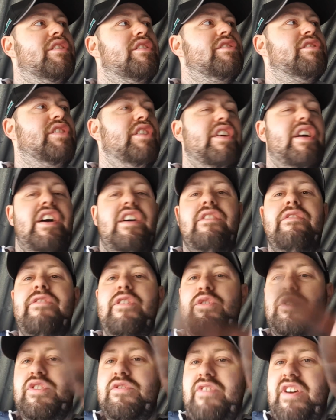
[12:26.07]
So yeah,
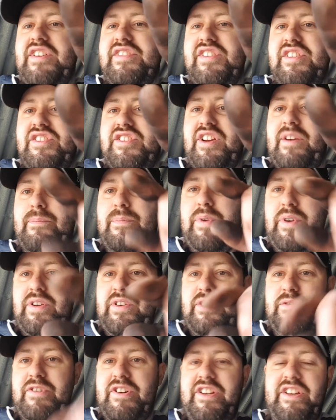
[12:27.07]
future racing champion,
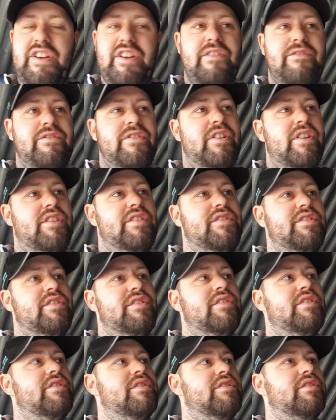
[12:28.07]
you heard it here first.
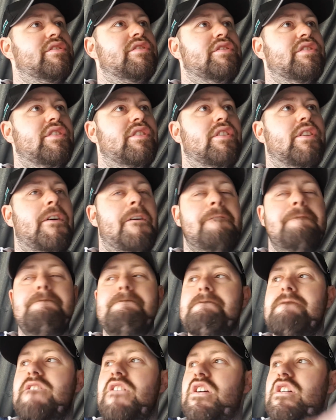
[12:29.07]
So
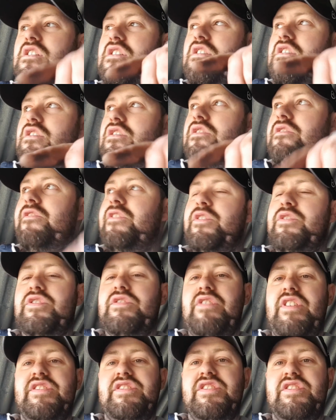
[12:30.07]

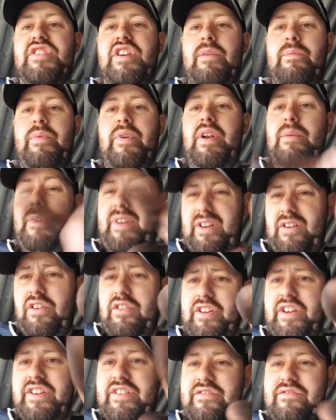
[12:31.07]
future racing champion, I mean
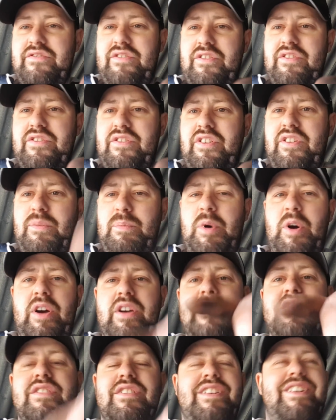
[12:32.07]
Holly, not the boy.